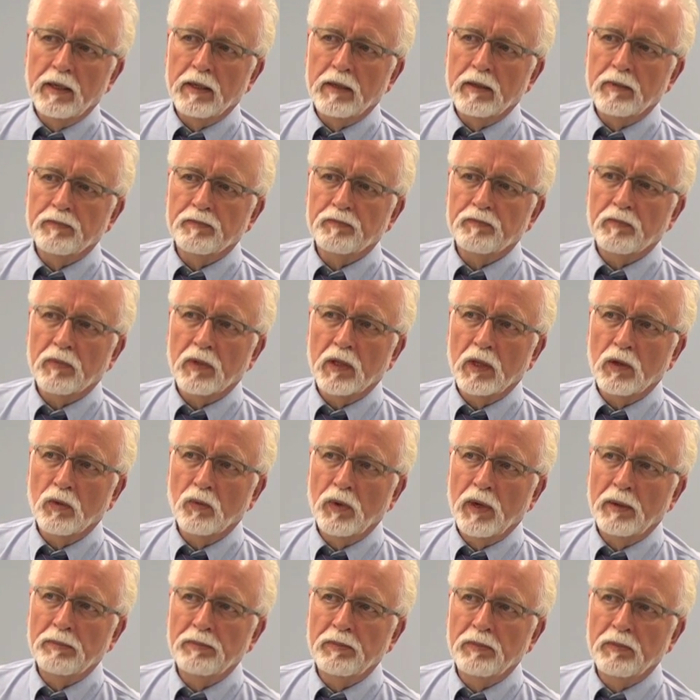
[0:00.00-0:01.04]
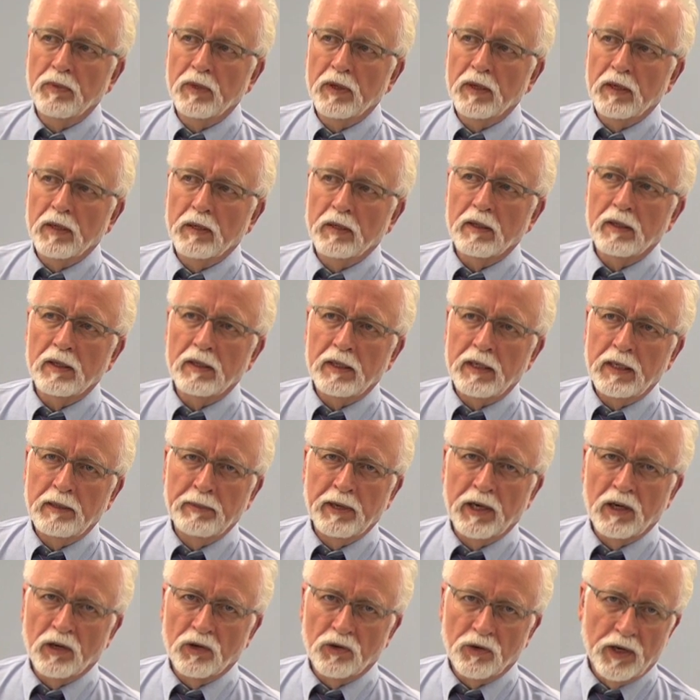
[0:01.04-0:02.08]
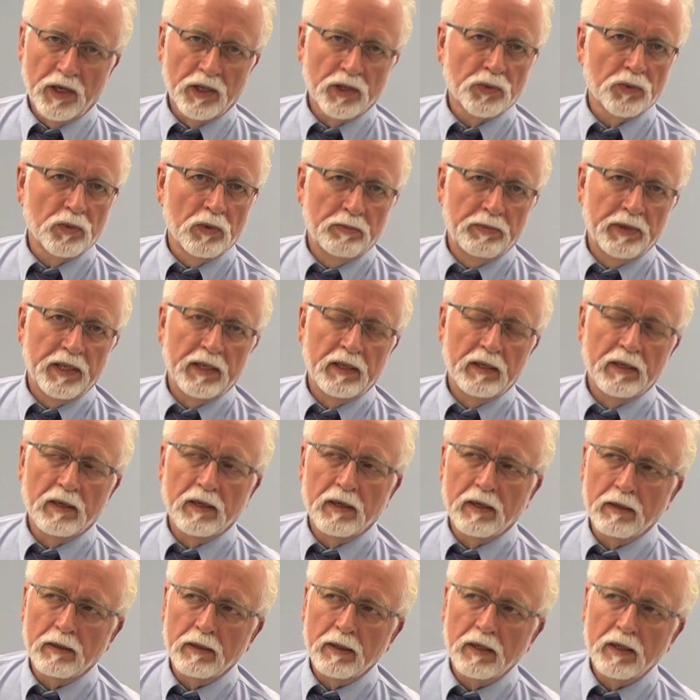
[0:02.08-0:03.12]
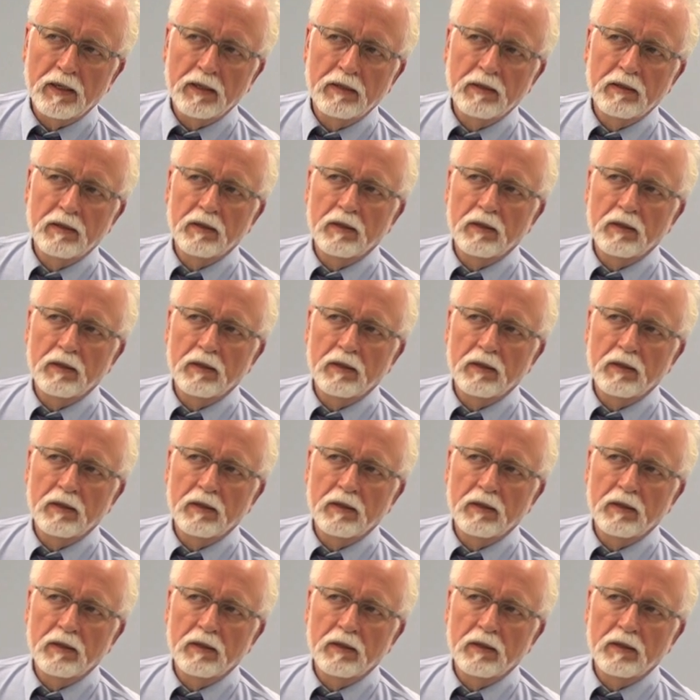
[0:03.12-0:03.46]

Um, the web, uh, the email address will be uh,